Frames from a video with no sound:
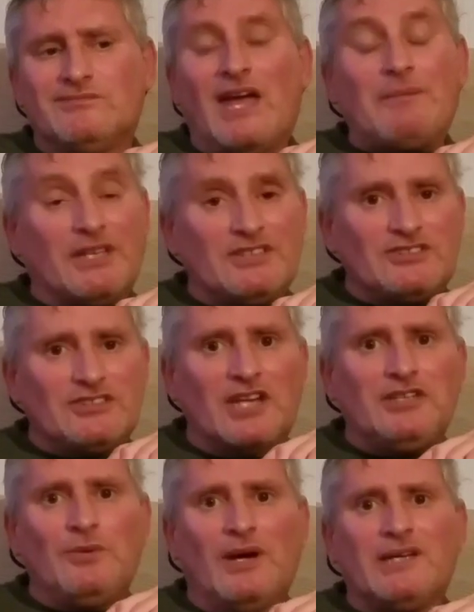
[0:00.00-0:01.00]
damaged in
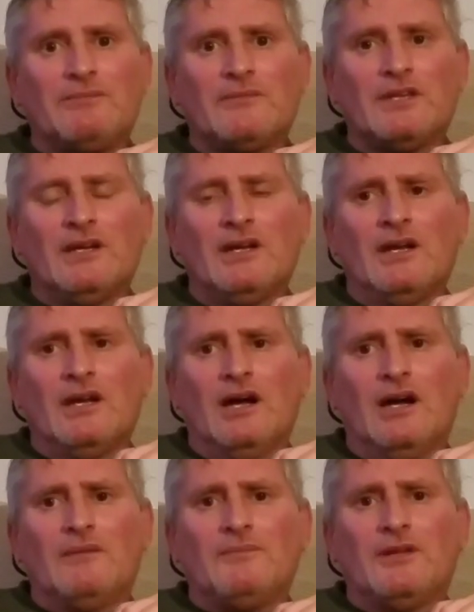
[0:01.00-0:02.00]
any way,
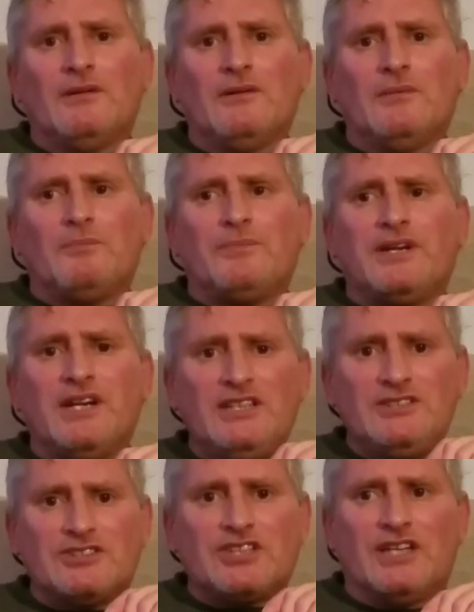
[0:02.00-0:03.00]

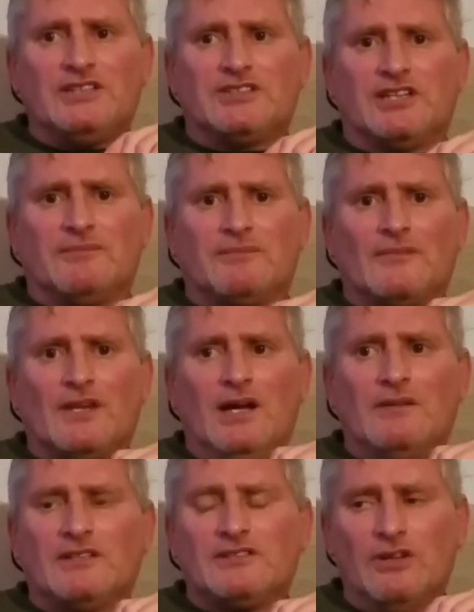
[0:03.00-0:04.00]
please change it.
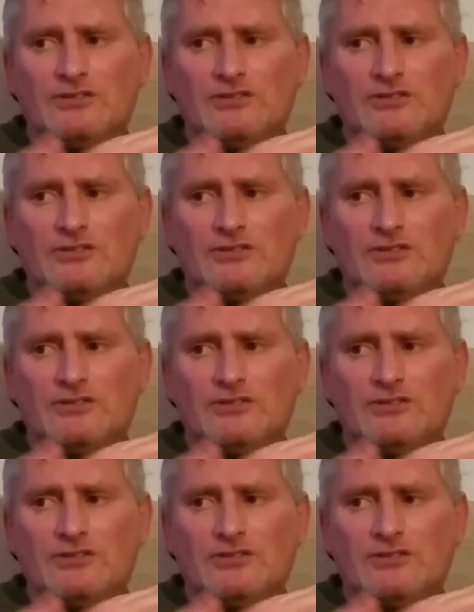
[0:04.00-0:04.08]
There's